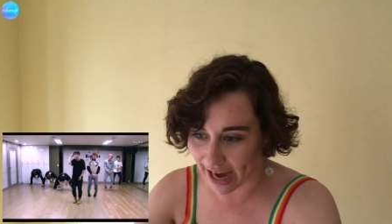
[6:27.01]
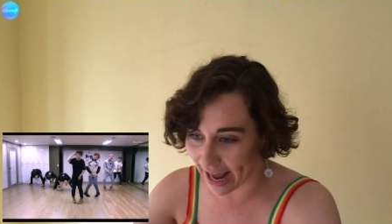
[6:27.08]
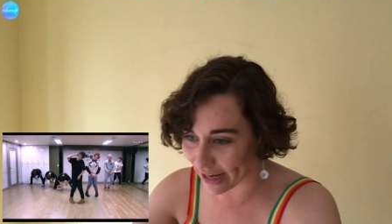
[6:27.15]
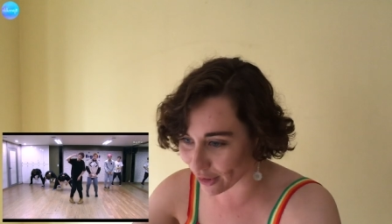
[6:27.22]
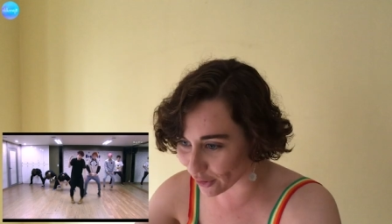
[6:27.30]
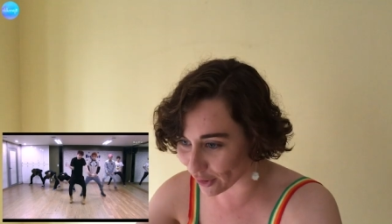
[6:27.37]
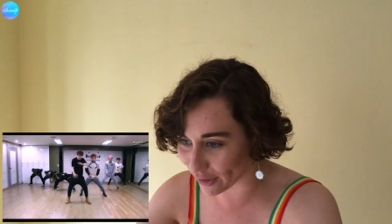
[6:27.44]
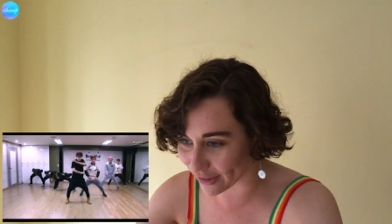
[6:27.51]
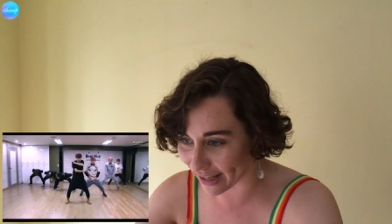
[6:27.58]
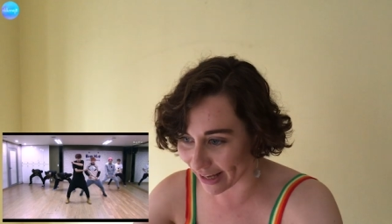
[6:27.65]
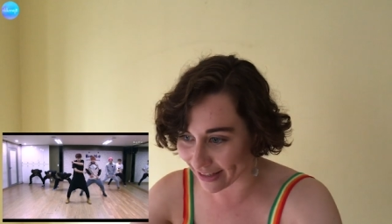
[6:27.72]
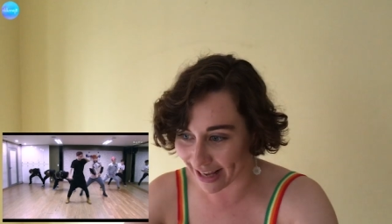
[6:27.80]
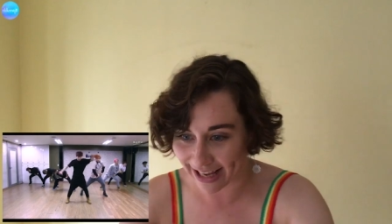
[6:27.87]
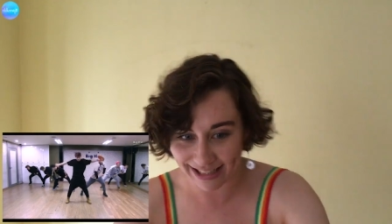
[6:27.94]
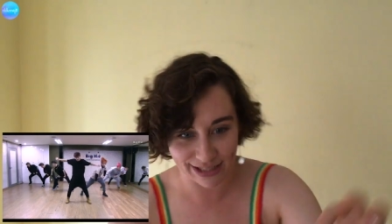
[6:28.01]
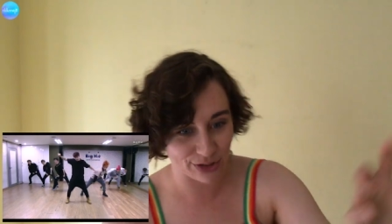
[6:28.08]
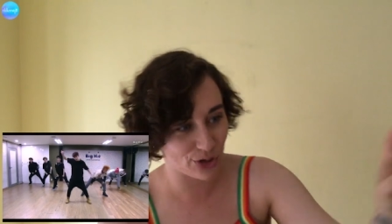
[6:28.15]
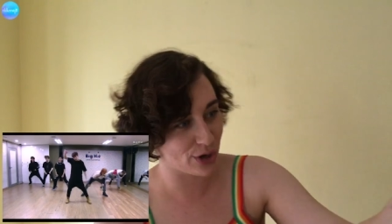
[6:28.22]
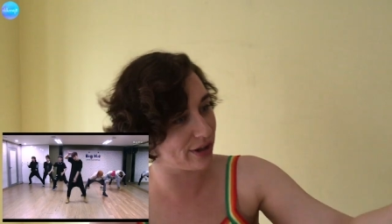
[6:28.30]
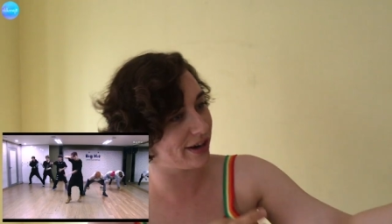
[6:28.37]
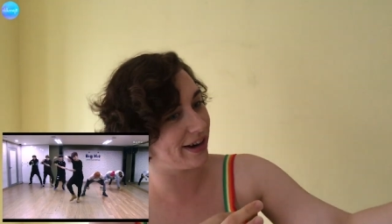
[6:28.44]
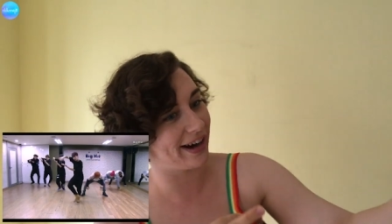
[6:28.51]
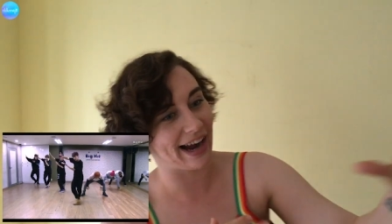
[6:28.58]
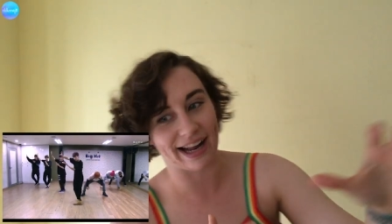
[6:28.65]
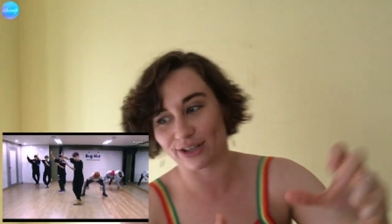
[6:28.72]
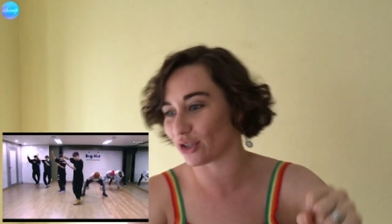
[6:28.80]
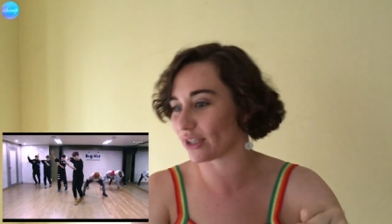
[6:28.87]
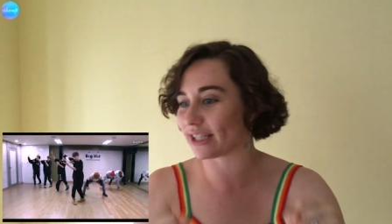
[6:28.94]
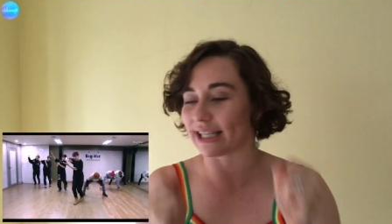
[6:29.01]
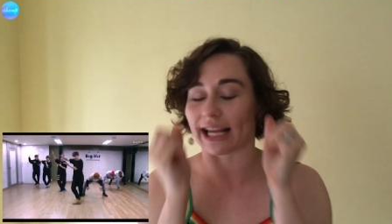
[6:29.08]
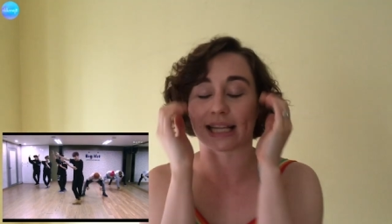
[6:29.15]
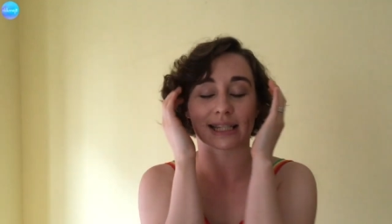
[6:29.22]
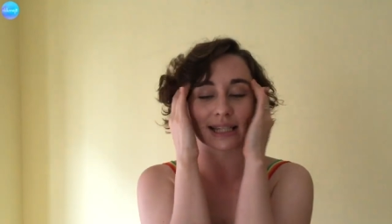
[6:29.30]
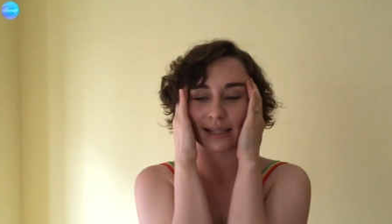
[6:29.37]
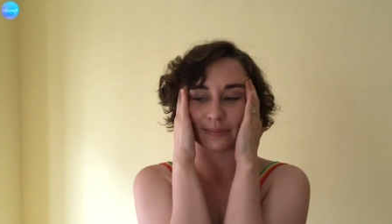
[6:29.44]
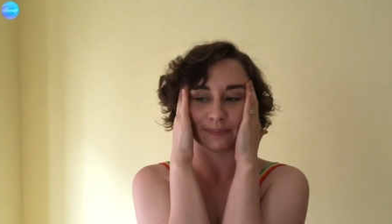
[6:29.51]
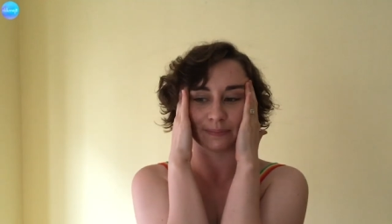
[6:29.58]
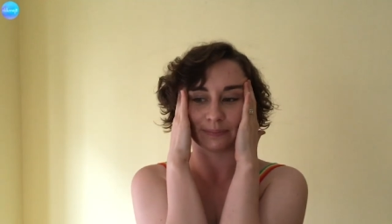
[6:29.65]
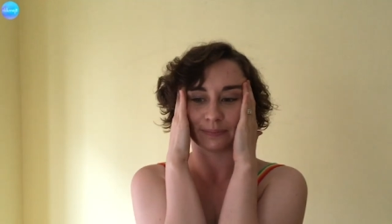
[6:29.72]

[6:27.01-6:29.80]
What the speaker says: angle as each other, and just, it's